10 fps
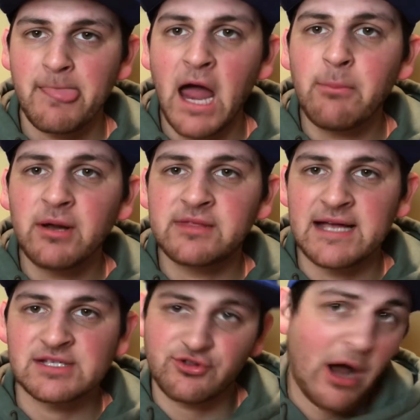How about
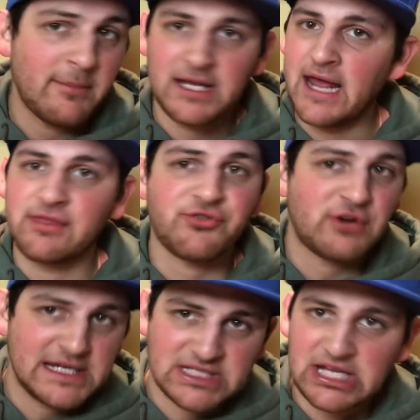this? I mean, he had
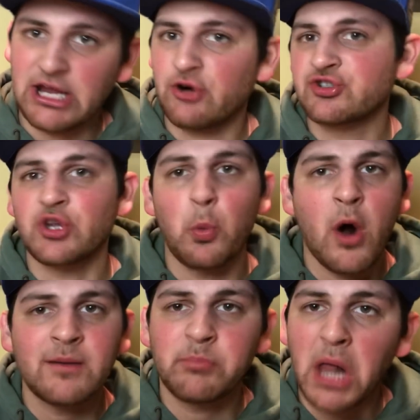3 steals, the
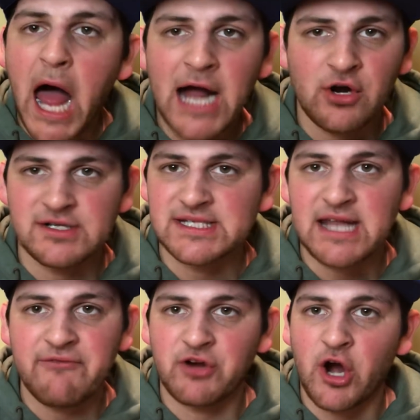1 block on
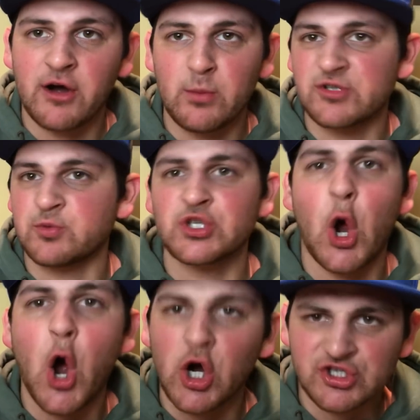Steph Curry, which was
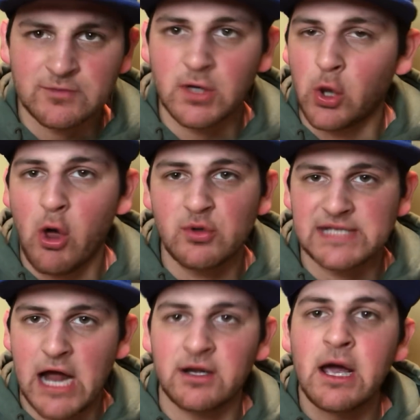awesome
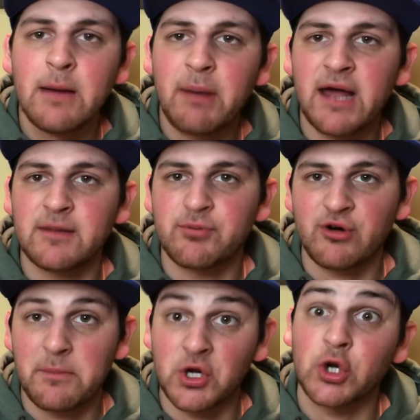closeout by the
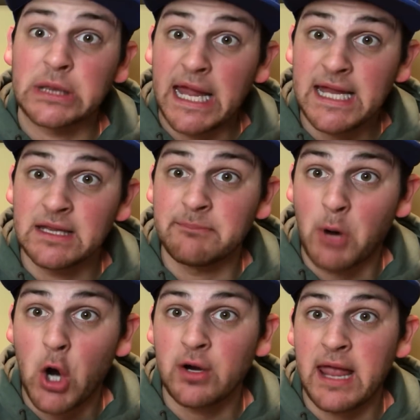perimeter late in the
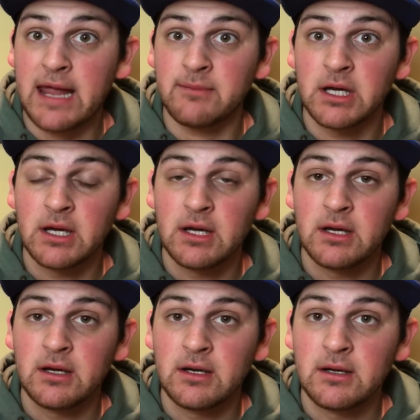ball game.
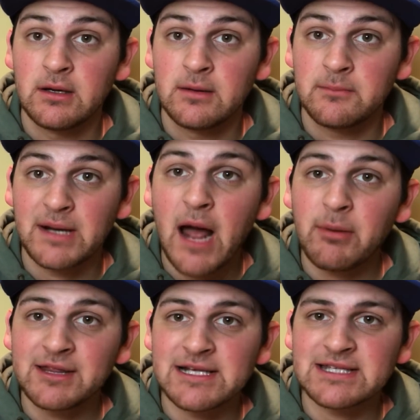But how
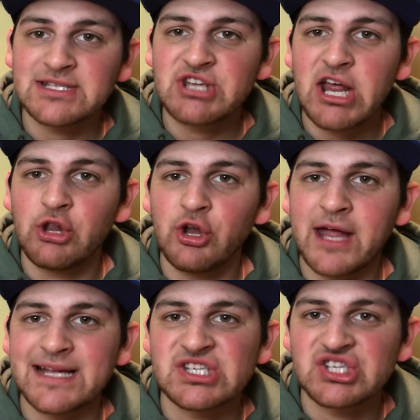about this? Let's take a
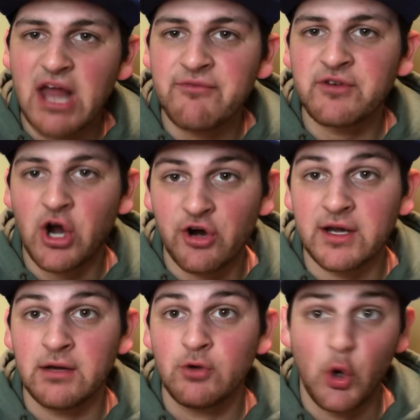look at Steph
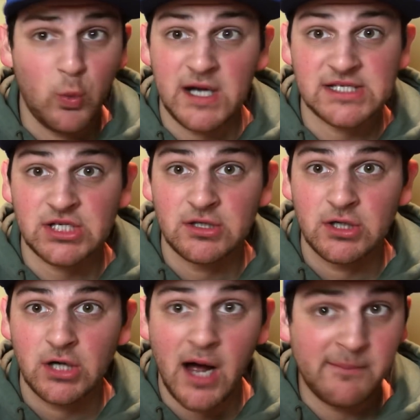Curry, who was
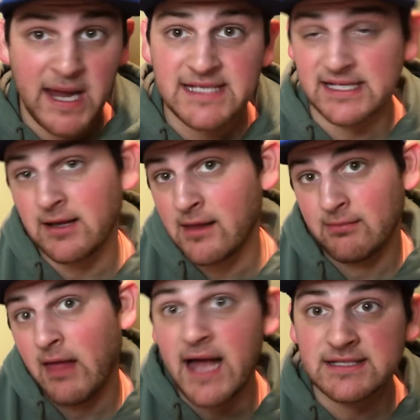amazing
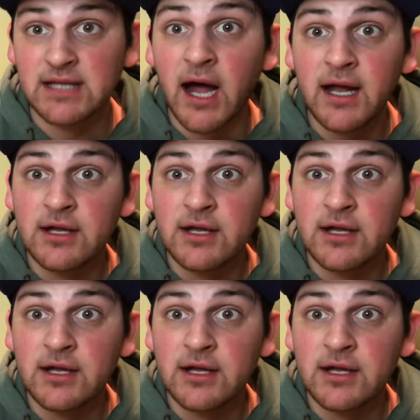last night.